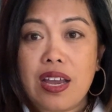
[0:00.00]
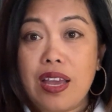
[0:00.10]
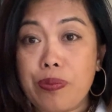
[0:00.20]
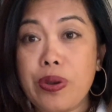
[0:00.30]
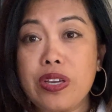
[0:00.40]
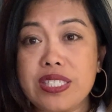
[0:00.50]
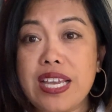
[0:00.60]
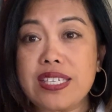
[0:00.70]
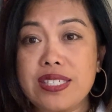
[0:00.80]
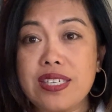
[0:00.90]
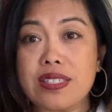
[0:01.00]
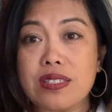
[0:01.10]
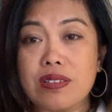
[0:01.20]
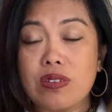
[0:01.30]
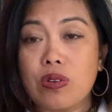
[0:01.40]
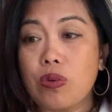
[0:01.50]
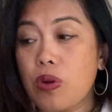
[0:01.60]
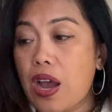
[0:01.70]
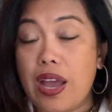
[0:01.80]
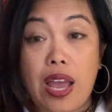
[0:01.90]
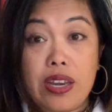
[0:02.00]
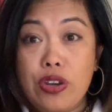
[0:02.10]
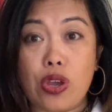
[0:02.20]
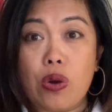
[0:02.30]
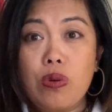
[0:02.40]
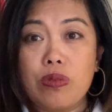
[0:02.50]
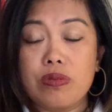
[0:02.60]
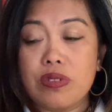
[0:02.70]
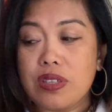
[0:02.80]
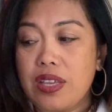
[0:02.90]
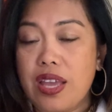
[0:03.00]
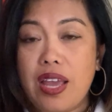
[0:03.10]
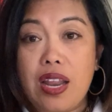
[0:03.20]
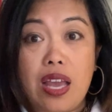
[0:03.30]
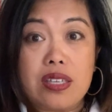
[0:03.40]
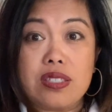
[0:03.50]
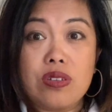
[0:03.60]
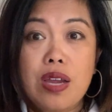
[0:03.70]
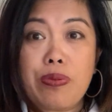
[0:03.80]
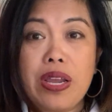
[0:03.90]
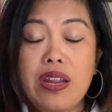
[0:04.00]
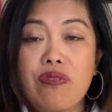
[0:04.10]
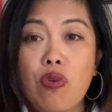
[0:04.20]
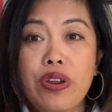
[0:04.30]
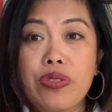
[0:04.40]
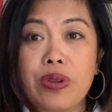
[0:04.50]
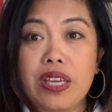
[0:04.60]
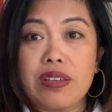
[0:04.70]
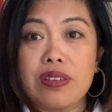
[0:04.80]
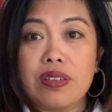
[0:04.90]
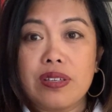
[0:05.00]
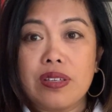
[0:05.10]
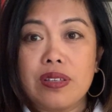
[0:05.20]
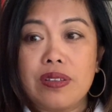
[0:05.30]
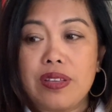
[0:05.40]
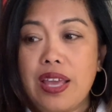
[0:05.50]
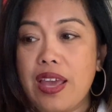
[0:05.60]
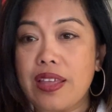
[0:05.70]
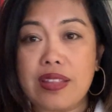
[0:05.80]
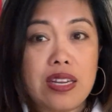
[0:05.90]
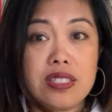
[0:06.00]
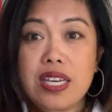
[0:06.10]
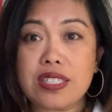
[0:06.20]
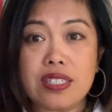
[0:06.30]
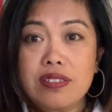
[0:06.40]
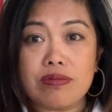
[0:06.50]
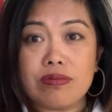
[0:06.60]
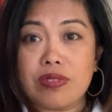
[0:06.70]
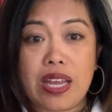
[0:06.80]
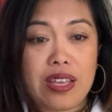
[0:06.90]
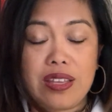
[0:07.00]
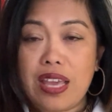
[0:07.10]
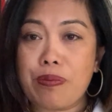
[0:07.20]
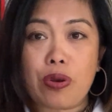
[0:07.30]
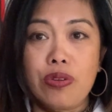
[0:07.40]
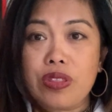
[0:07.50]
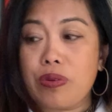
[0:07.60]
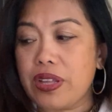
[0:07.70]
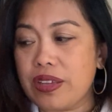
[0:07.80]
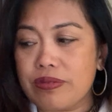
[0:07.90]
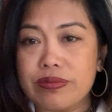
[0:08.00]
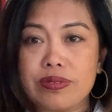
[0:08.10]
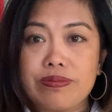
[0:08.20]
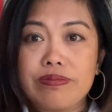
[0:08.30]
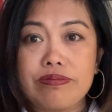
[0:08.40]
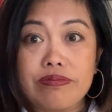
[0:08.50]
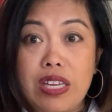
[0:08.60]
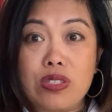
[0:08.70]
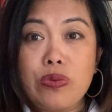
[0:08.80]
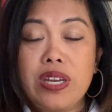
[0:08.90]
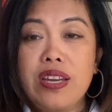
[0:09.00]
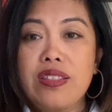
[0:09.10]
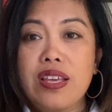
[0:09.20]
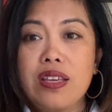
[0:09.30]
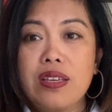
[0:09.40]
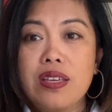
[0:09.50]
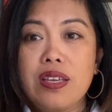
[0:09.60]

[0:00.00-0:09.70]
I had a pretty good sized cyst. I didn't know. And I still got pregnant at 43. And they didn't touch it when I gave birth. They were like, not doing anything.